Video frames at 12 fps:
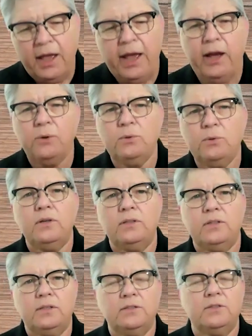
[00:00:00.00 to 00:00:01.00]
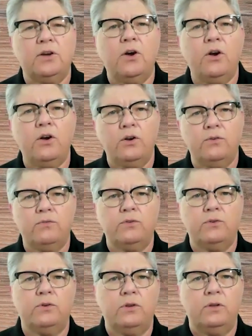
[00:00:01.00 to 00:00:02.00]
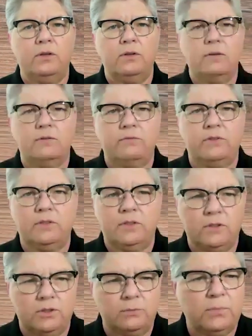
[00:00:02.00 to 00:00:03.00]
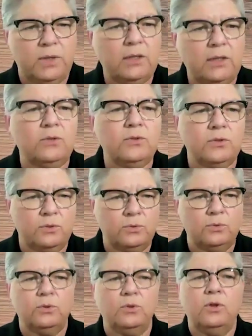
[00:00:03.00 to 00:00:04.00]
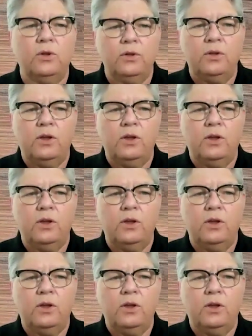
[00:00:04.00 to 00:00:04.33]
how does a Harvard physician, medical school,